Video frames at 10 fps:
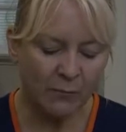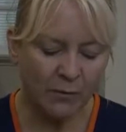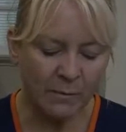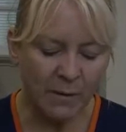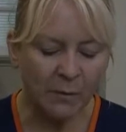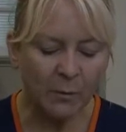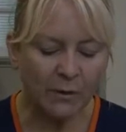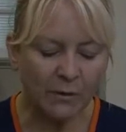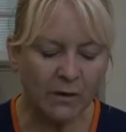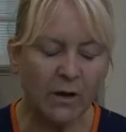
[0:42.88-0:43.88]
remember,
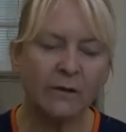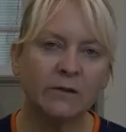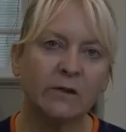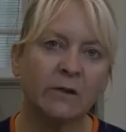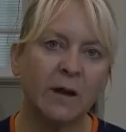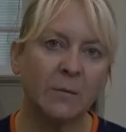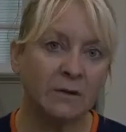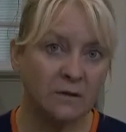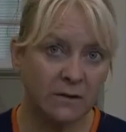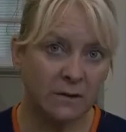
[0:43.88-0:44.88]
when you're going to come
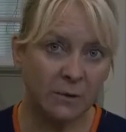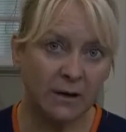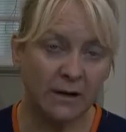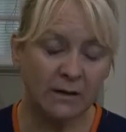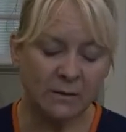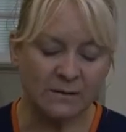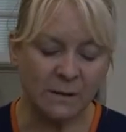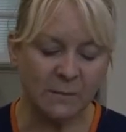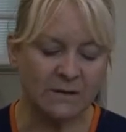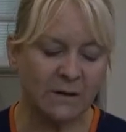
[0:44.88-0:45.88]
and do the preclinical
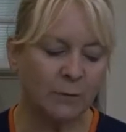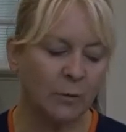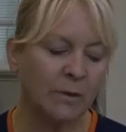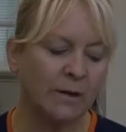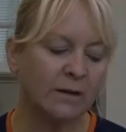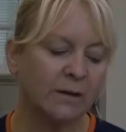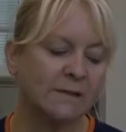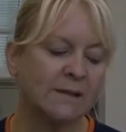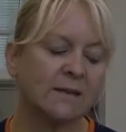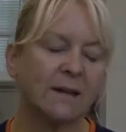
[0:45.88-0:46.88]
summative, we'll be
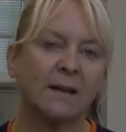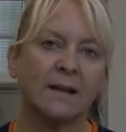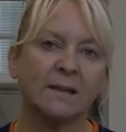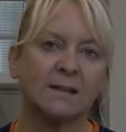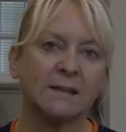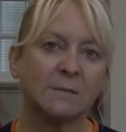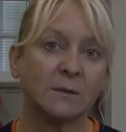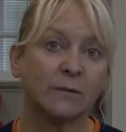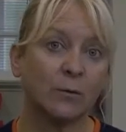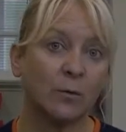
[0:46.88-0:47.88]
using the
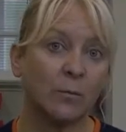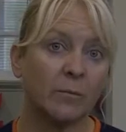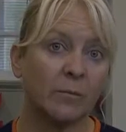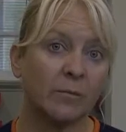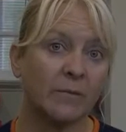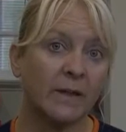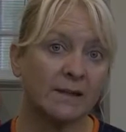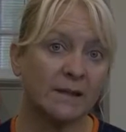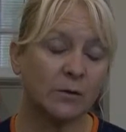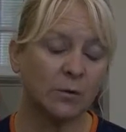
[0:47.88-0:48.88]
assessment form
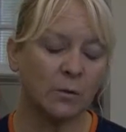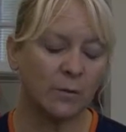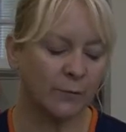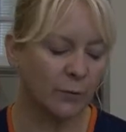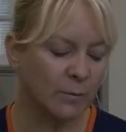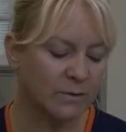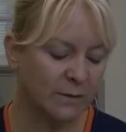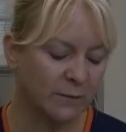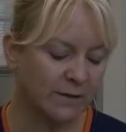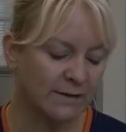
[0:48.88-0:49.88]
that's in your
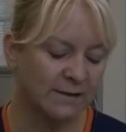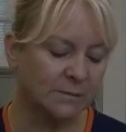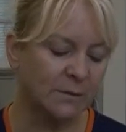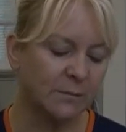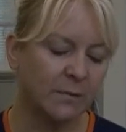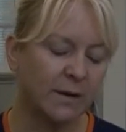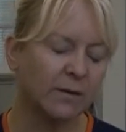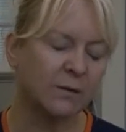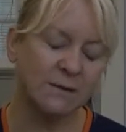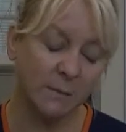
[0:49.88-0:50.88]
formative assessment
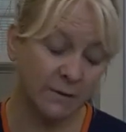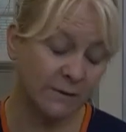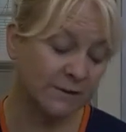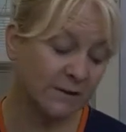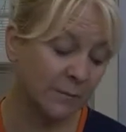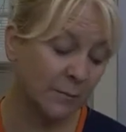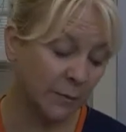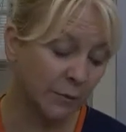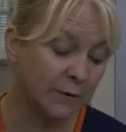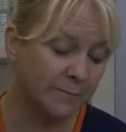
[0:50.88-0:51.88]
and your summative assessment
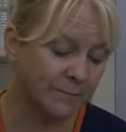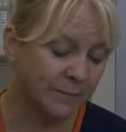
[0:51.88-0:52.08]
book,